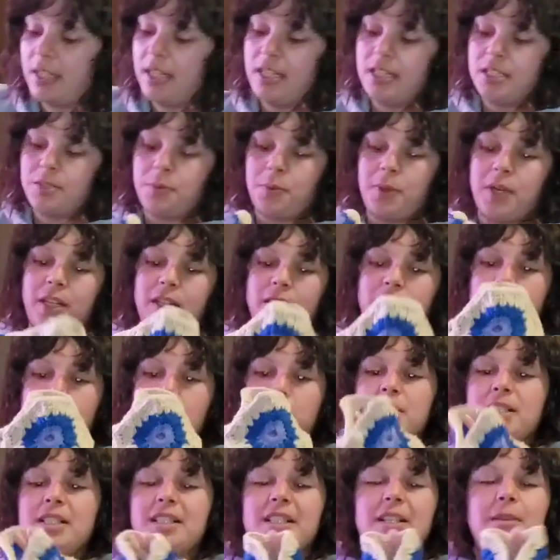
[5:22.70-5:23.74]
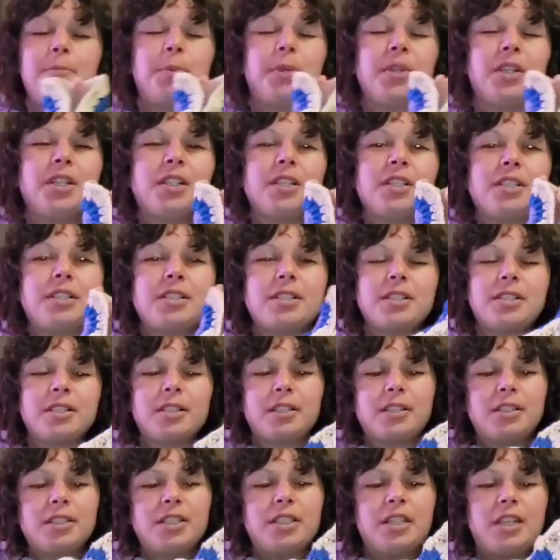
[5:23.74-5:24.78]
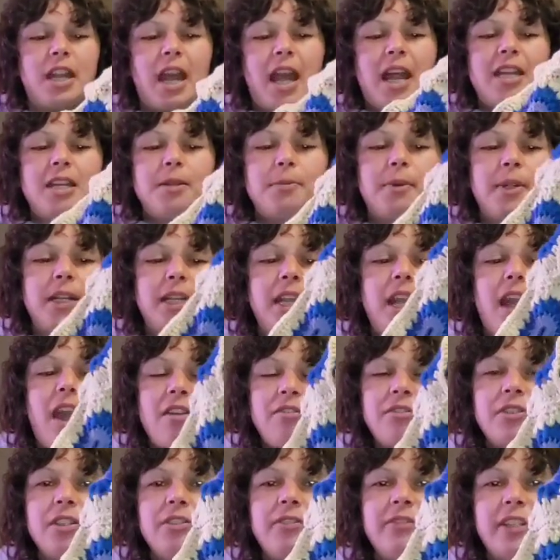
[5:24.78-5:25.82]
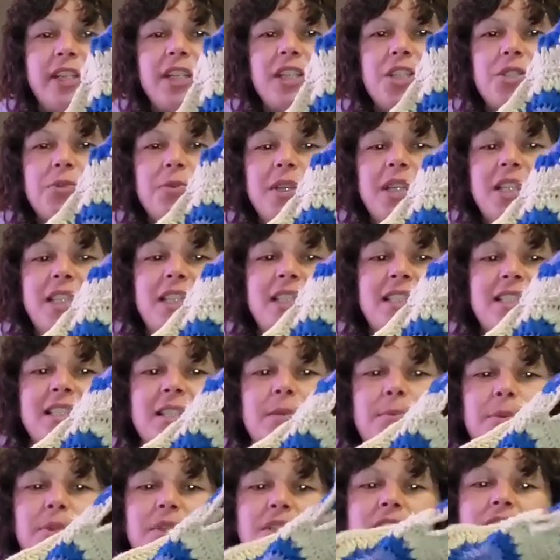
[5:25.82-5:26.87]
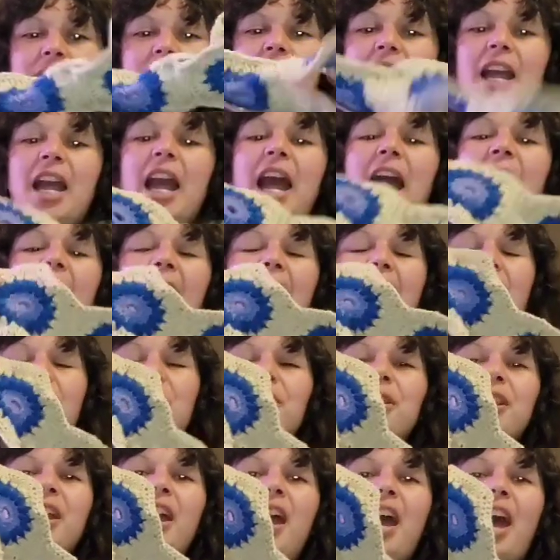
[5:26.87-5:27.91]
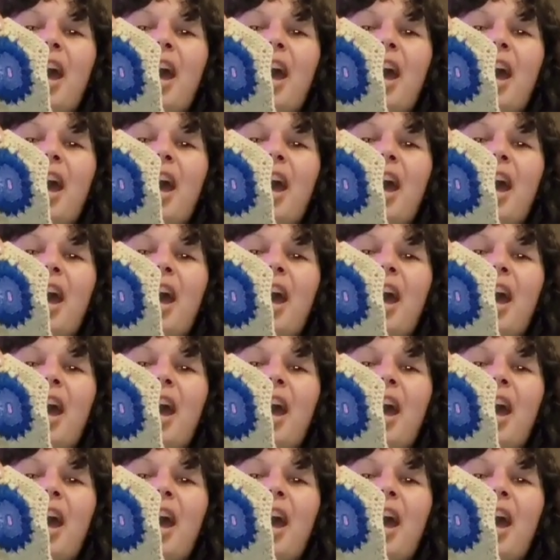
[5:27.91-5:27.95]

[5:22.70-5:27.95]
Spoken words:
is one of those slippers. Did anybody ever finish one of these slippers? How the